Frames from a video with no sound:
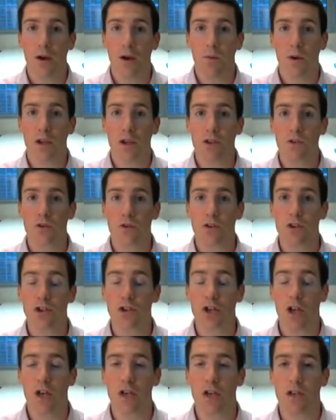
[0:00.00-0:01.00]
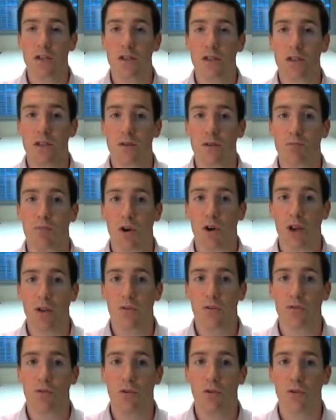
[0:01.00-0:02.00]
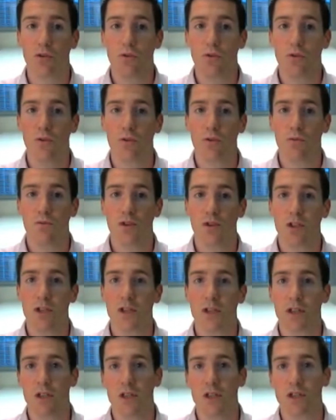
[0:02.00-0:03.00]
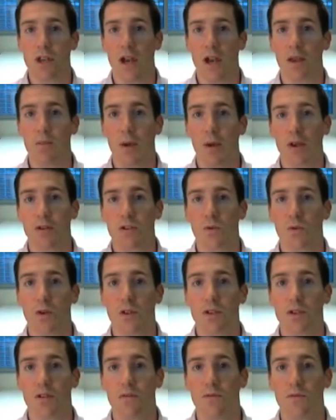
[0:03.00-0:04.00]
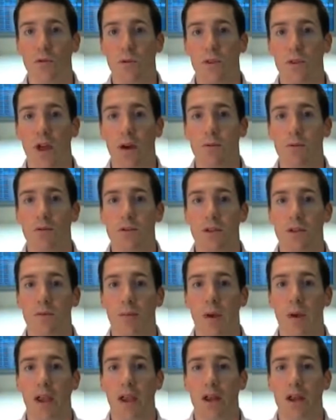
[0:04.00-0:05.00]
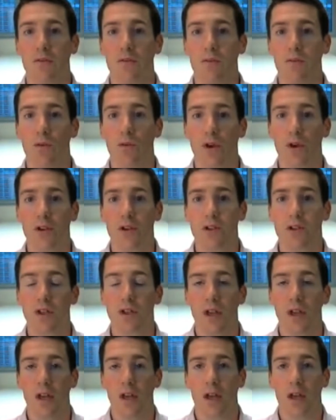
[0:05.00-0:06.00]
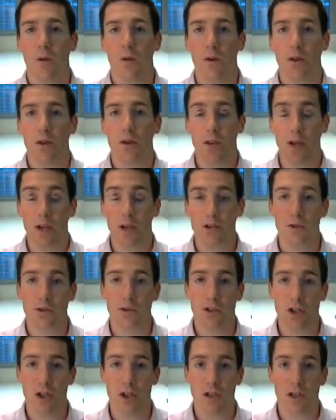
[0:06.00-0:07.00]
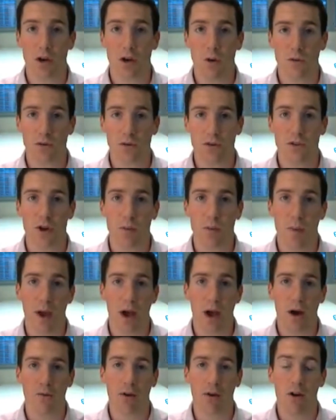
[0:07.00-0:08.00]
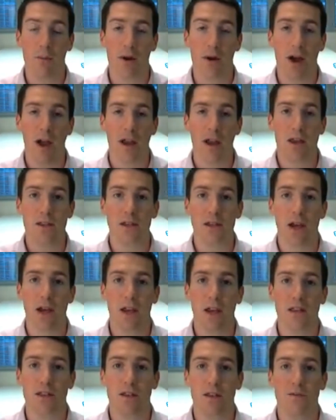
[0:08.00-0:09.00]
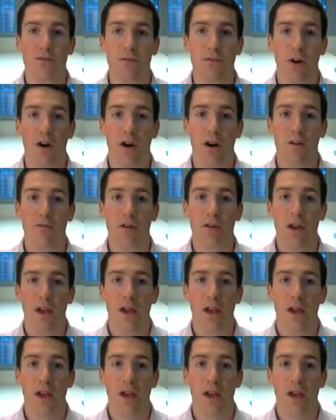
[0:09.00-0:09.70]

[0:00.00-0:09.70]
We saw the shares break through resistance at £8.24. That was at the back end of August. We then saw the shares go on to top out around about £8.85.